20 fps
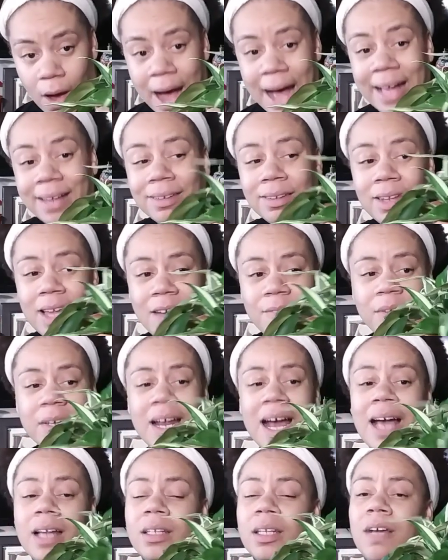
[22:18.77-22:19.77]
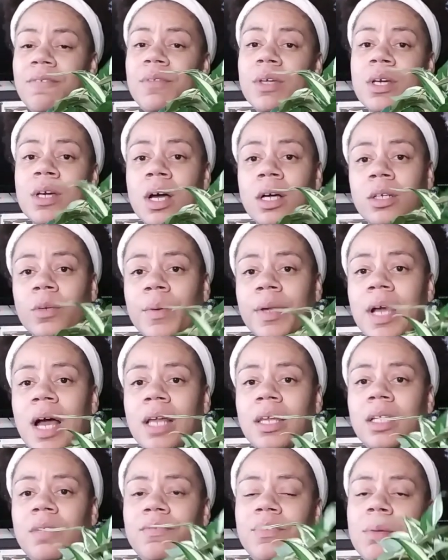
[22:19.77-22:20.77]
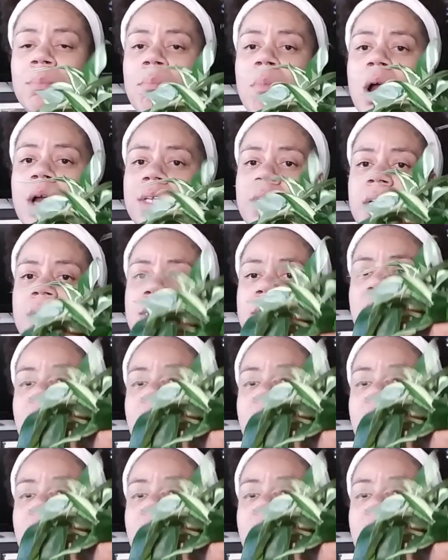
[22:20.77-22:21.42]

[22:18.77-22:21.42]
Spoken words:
I love it. I love the coloring. I love the markings.